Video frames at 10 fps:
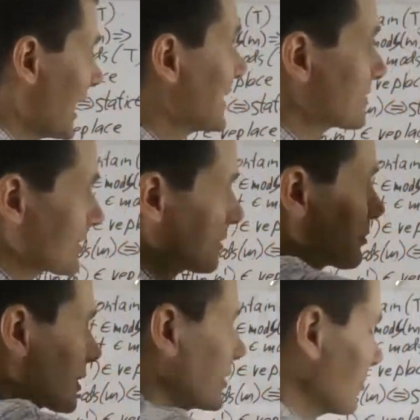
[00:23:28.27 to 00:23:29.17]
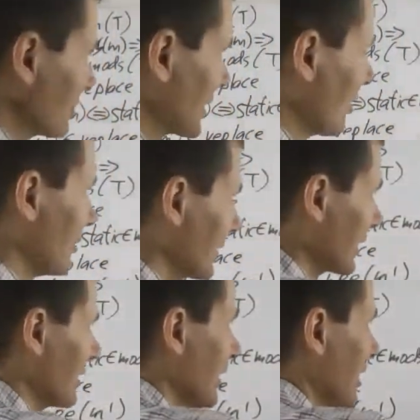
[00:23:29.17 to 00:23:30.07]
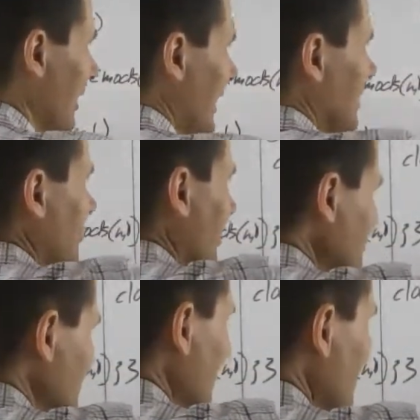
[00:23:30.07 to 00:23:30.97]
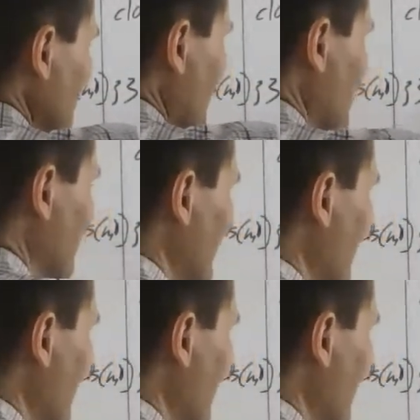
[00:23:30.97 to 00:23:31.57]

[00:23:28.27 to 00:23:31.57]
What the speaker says: X, and we're going to be calling a non-static method